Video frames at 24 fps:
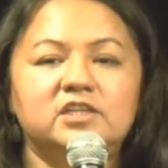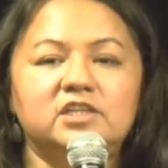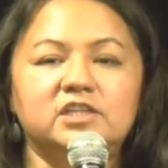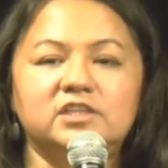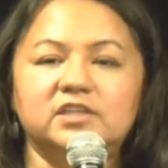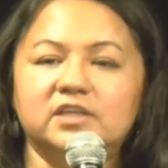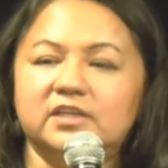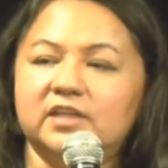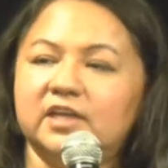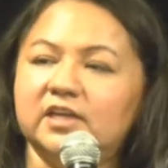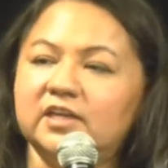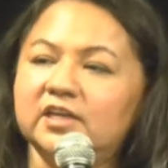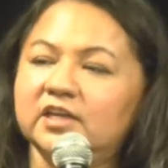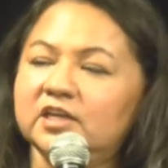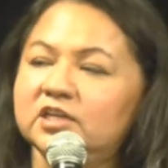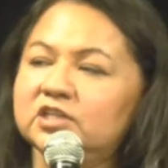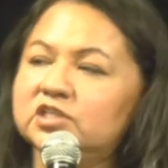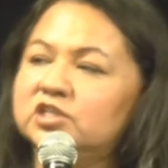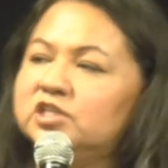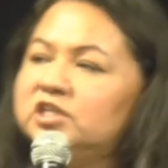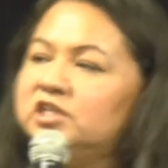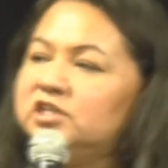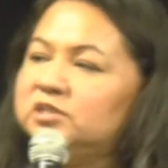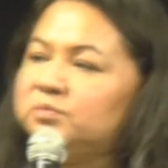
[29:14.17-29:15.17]
She said they
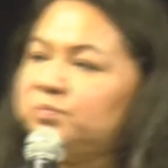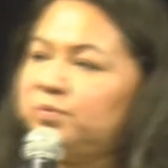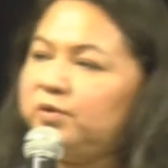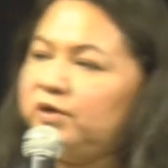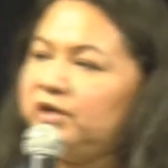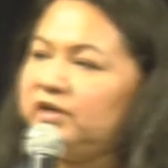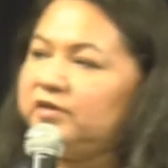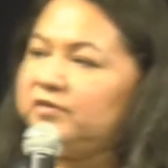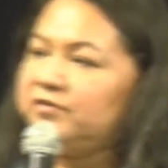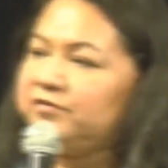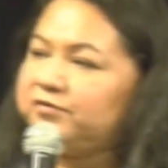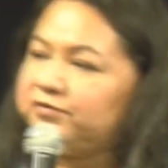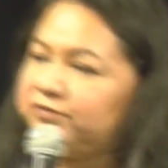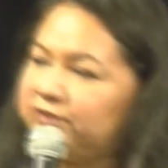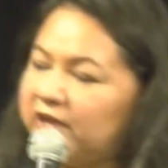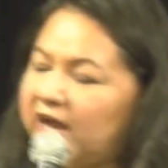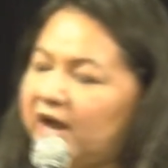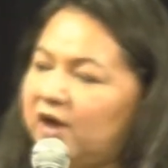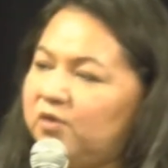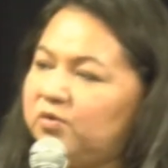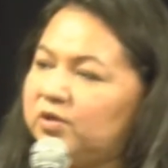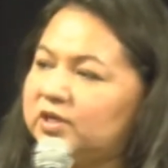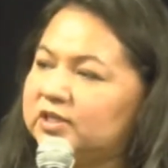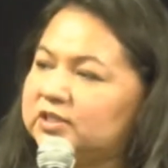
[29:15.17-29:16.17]
didn't just put
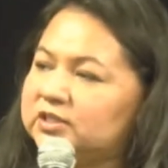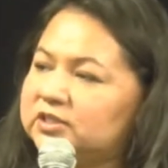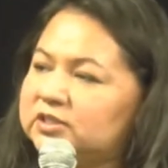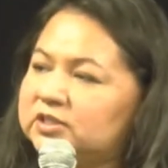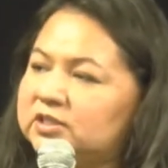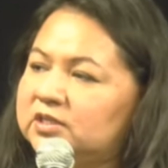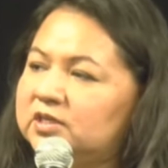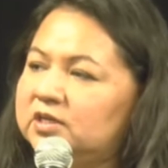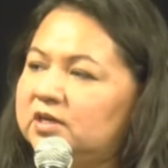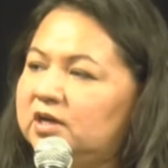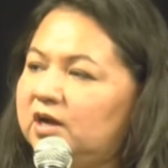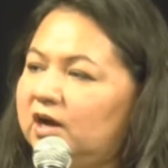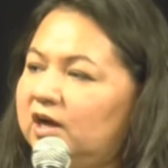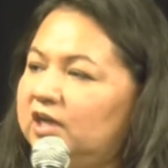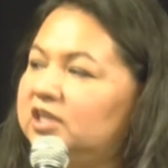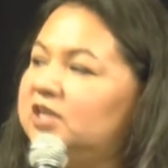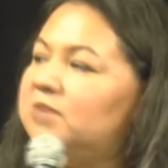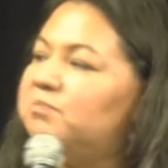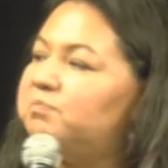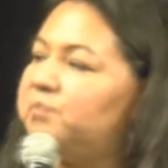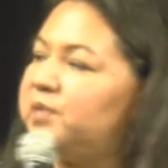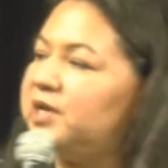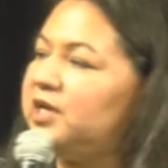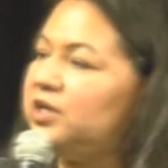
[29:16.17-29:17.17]
flowers on
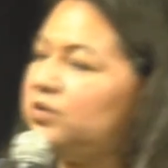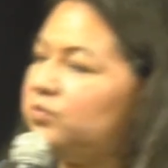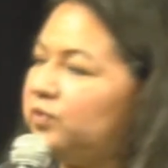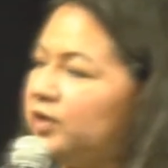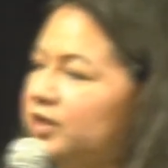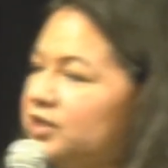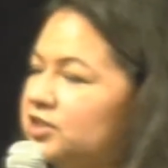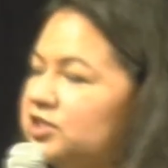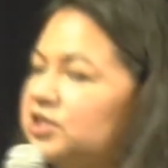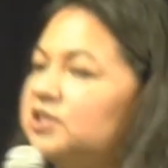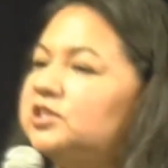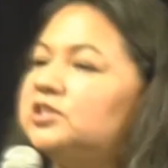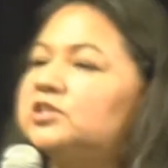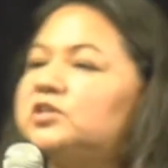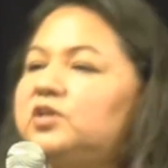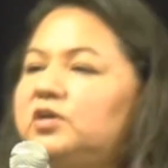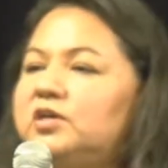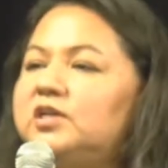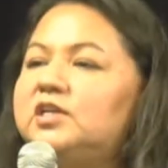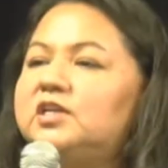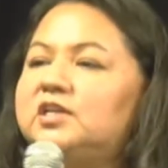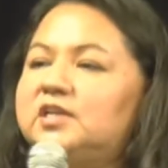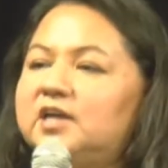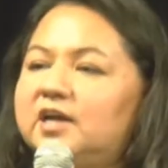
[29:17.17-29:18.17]
the beadwork, just
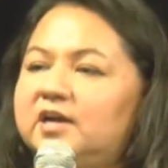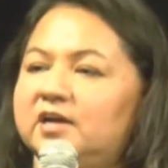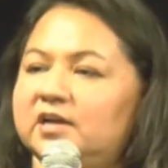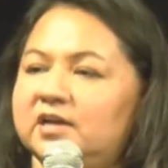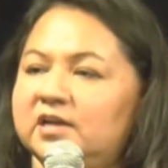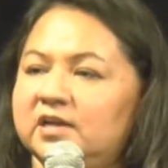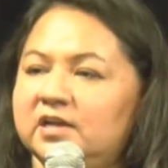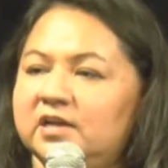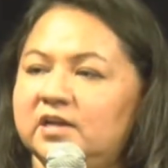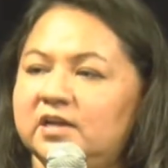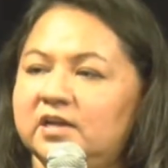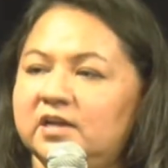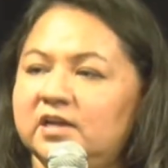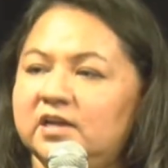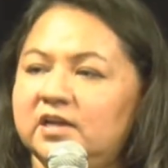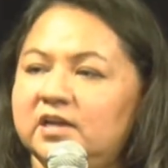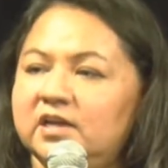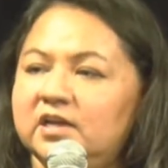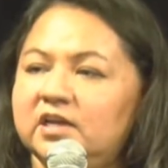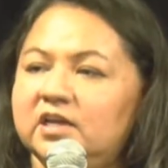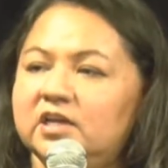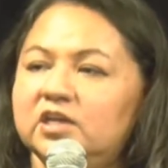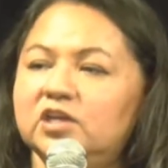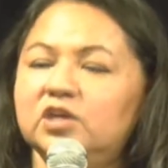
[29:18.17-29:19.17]
good stuff.
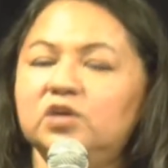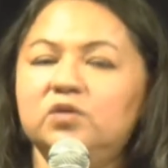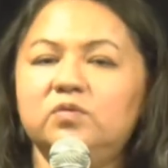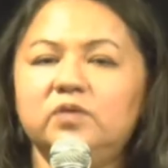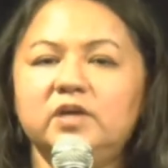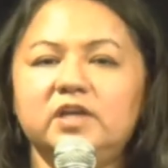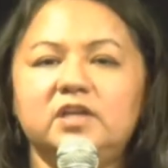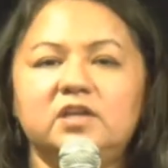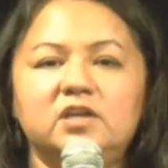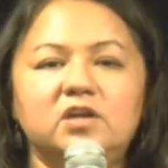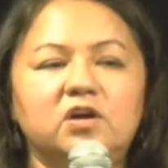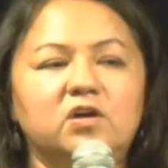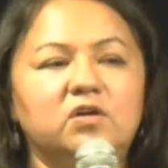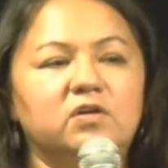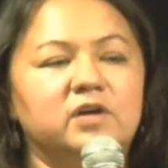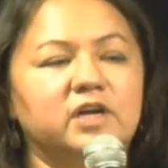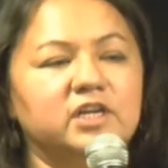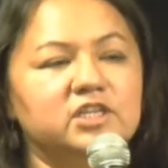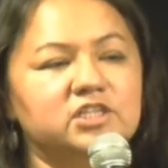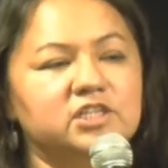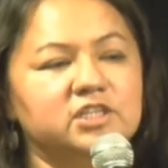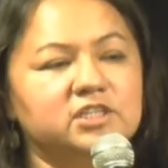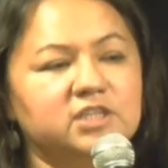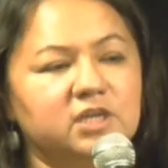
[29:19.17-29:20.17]
You would know.
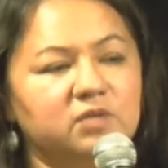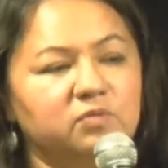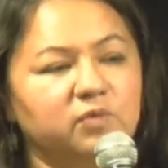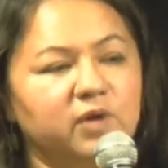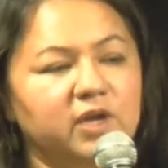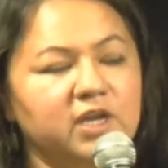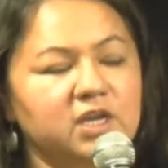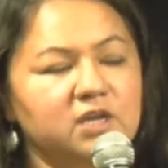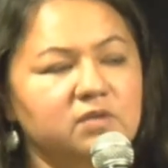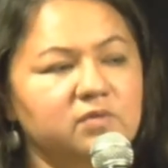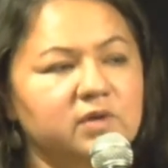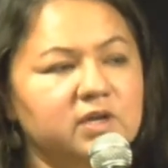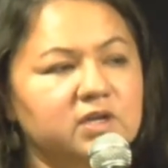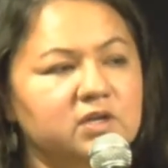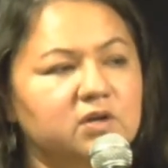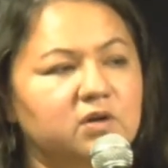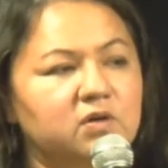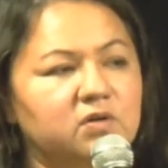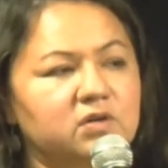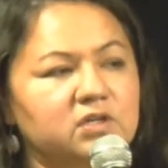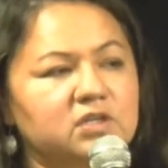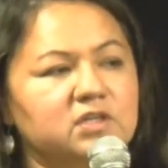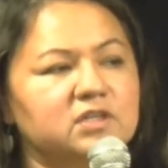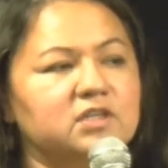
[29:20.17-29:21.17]
And she said, when you would
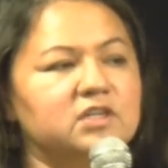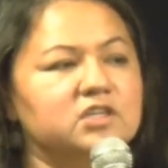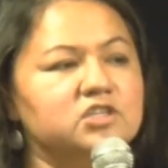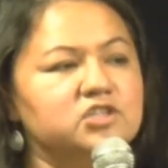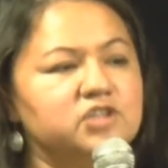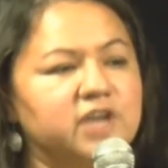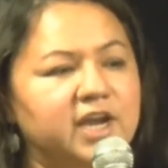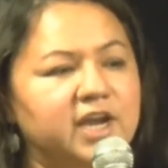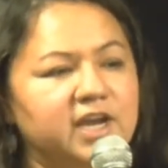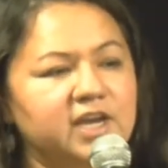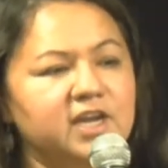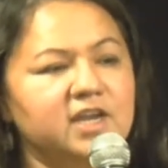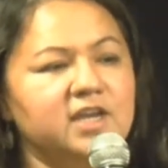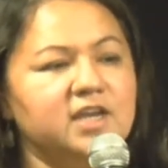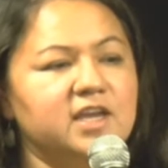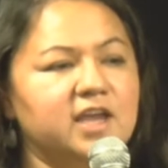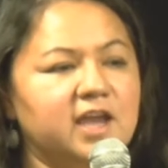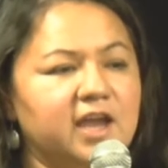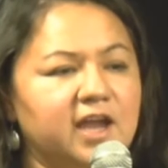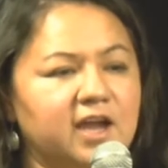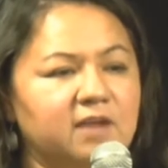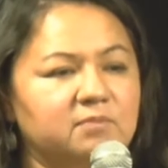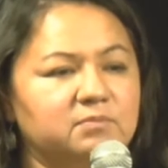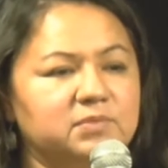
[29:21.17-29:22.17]
go to the trading
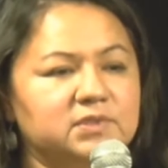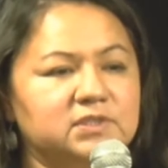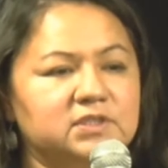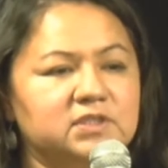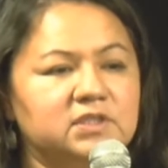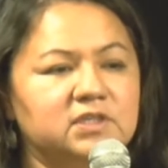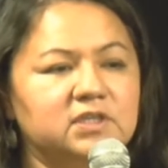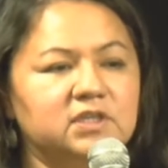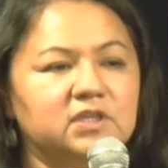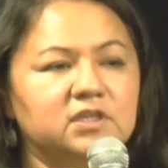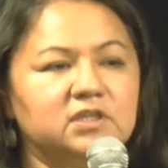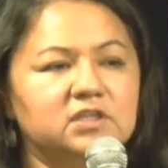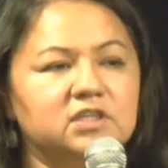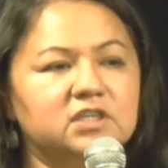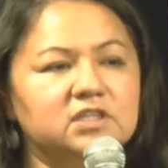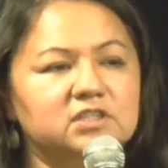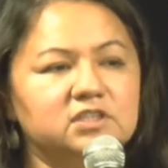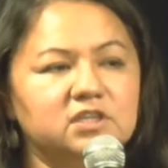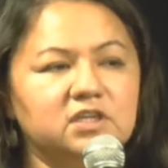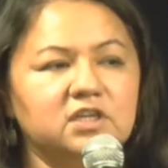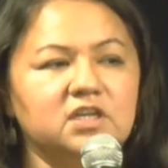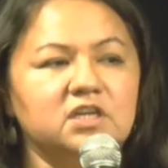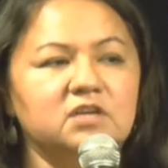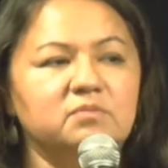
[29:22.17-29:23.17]
camps, the
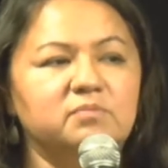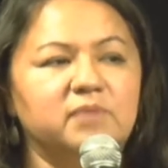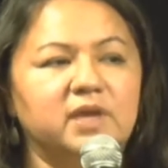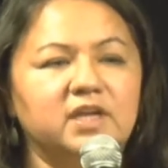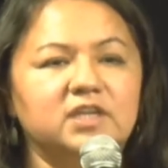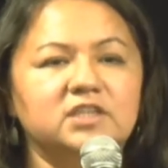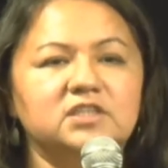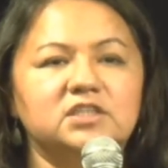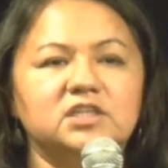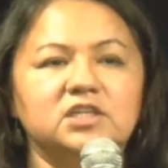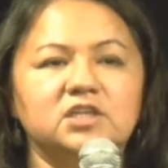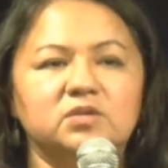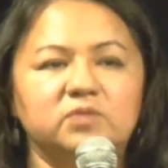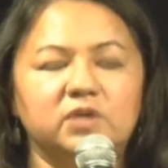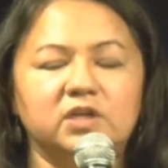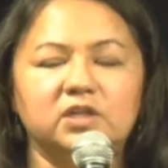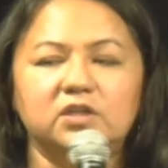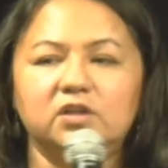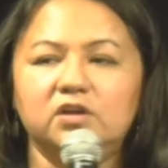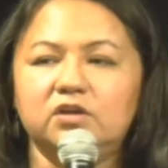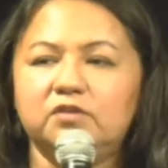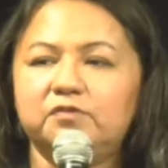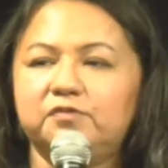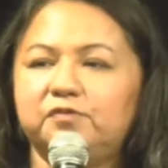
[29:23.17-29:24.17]
certain medicine you
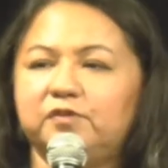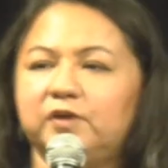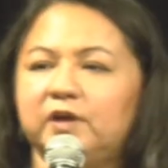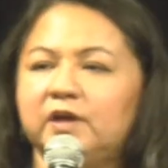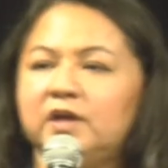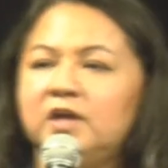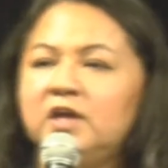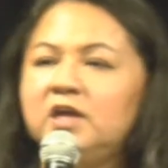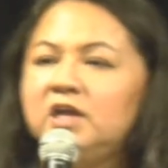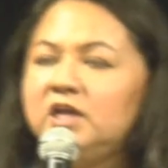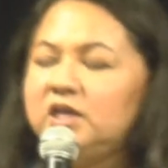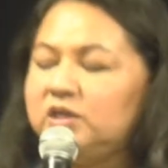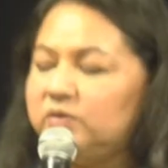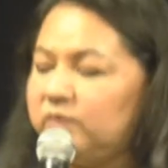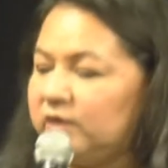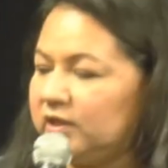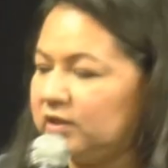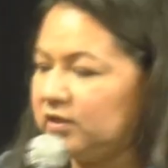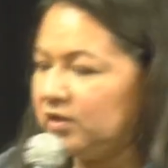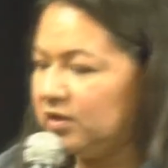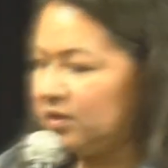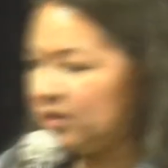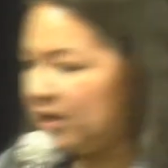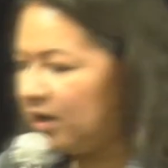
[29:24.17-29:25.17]
would look for, you
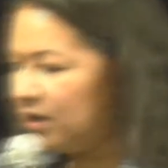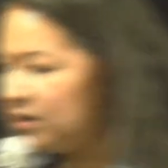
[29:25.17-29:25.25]
would look